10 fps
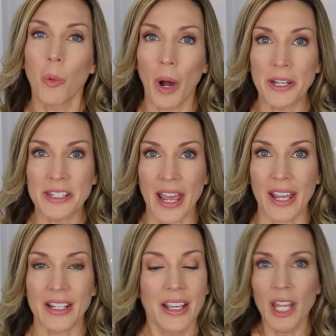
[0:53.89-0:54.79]
one
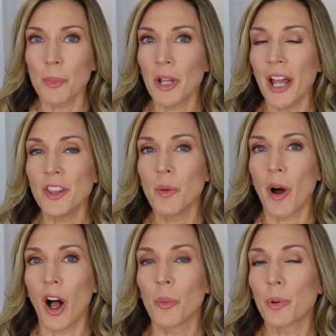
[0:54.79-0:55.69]
day. I applied them
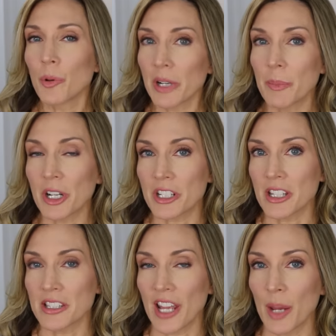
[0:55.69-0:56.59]
all pretty much
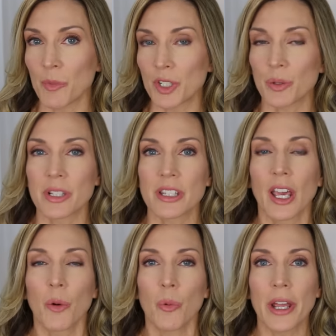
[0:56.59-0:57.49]
the same, which was
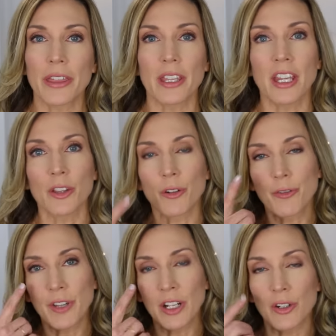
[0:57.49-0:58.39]
with either
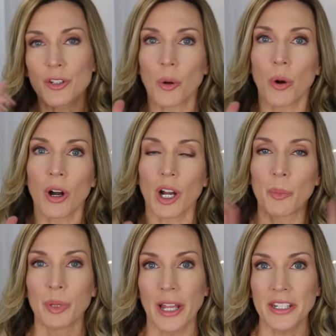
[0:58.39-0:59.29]
fingers or a
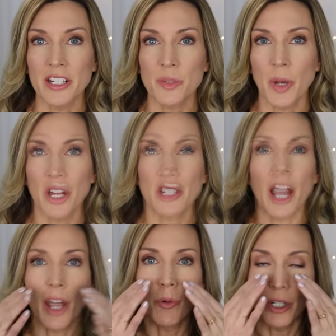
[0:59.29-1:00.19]
blending sponge.
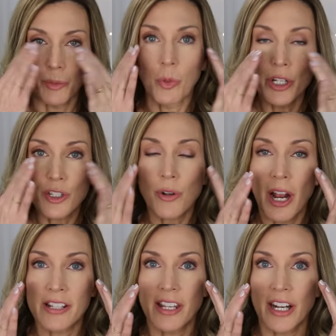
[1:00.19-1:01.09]
I would
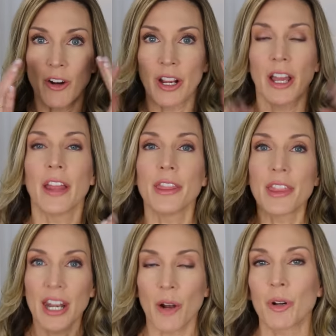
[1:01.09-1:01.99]
moisturize that area and
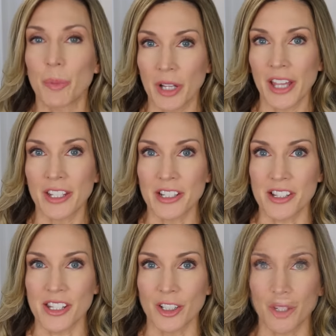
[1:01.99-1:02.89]
I would apply the
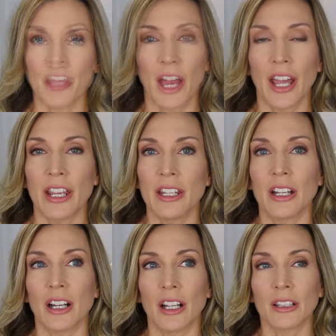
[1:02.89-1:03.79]
concealer. I
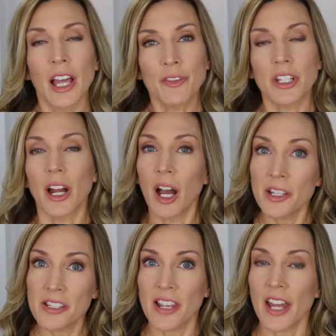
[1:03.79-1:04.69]
uh, left it
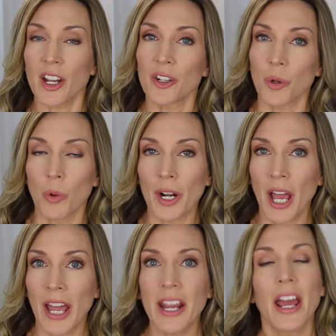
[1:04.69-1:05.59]
unset under one
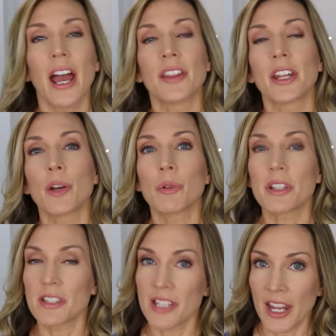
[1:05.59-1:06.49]
eye and then I
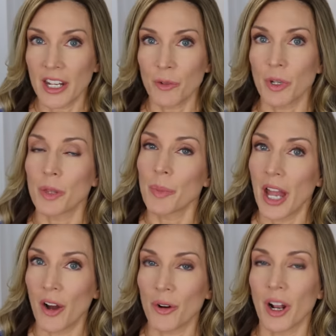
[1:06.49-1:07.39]
would set it with a
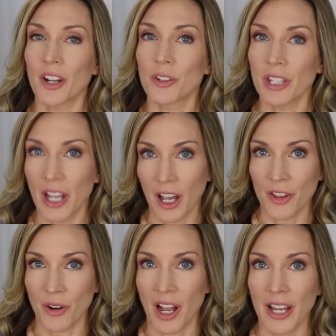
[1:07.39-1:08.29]
powder under the
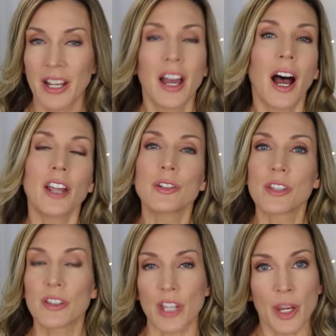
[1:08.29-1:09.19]
other eye. I use
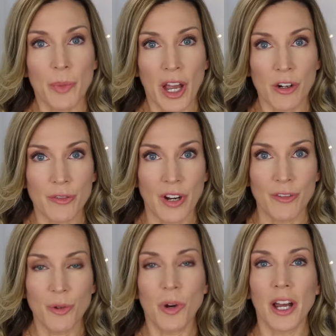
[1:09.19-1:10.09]
the same powder for
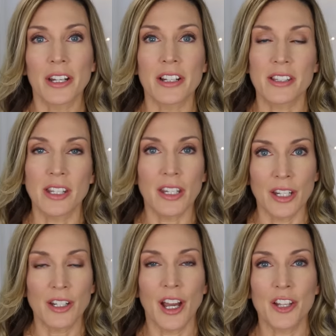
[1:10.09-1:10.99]
everyone. It's the
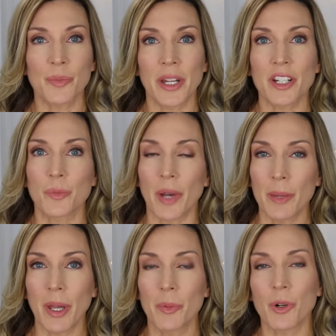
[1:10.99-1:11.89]
IT Cosmetics Bye
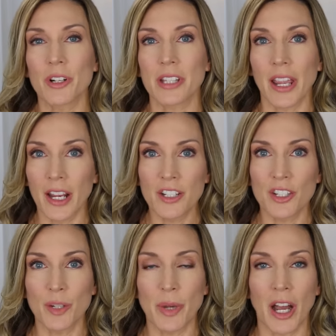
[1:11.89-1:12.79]
Bye Pores
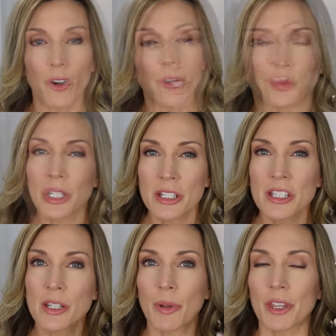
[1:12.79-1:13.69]
HD powder. So we could
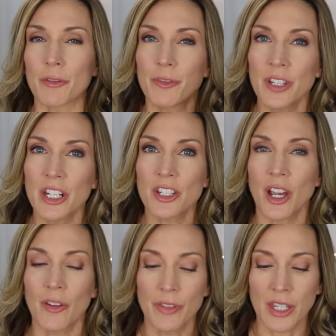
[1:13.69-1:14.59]
see what the finish
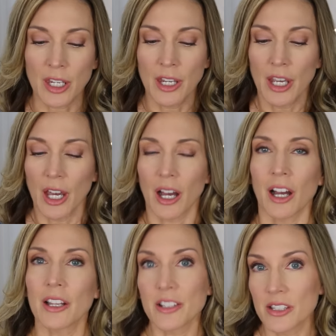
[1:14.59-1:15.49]
of the
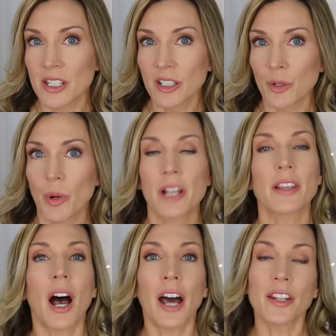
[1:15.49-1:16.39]
uh, concealer was
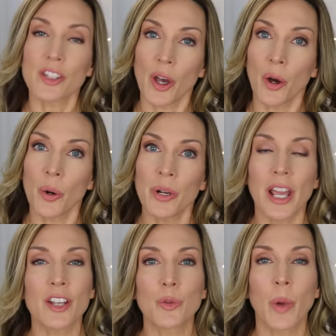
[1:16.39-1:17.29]
on its own,
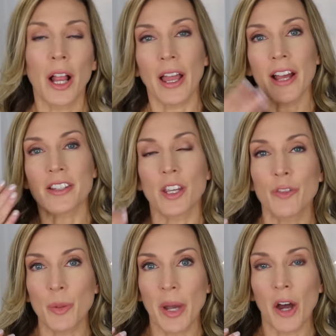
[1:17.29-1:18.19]
as well as
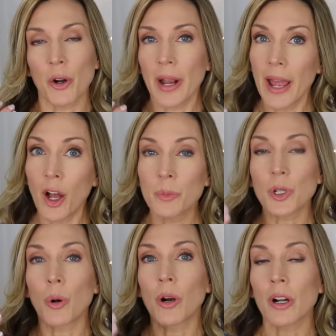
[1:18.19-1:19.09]
if the powder helped
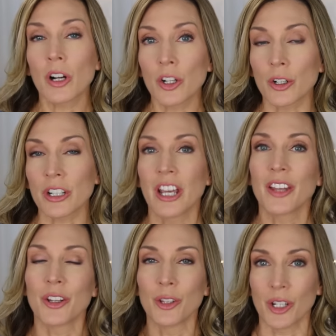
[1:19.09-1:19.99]
or hurt
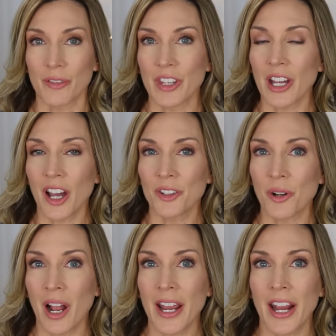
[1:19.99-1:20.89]
the look of the
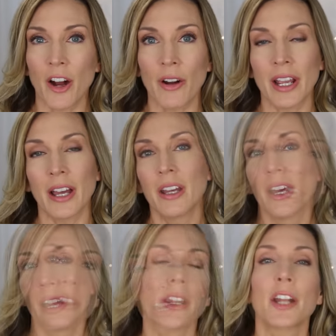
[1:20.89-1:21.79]
under eye area.
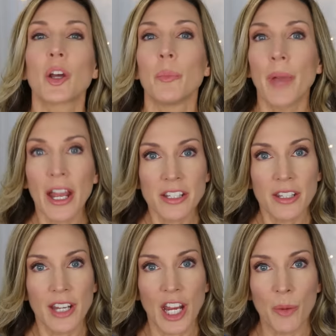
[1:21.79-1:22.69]
Then I come back to
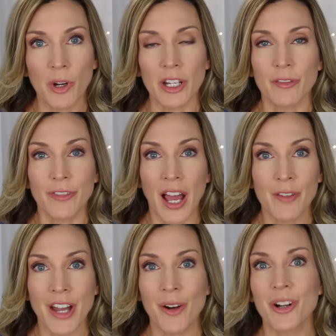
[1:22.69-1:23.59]
the camera in
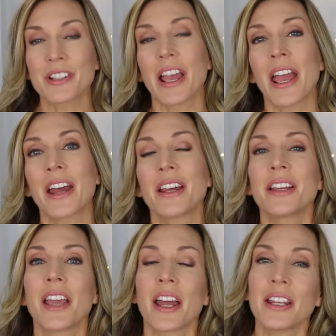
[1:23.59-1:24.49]
five hours and
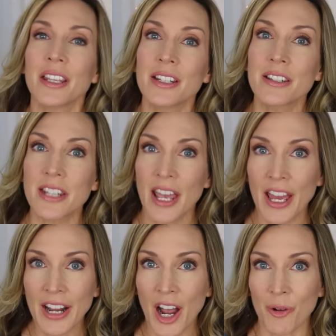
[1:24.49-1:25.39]
again in
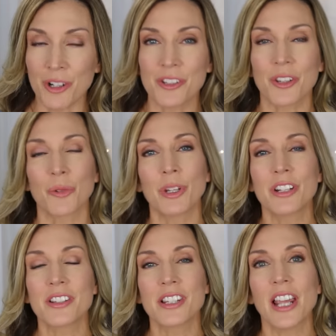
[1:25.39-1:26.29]
10 hours so that we
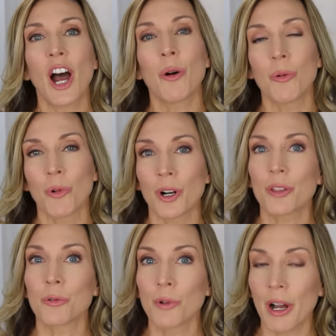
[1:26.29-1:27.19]
could see how it wore
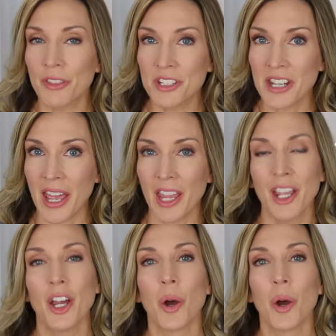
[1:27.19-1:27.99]
throughout the day,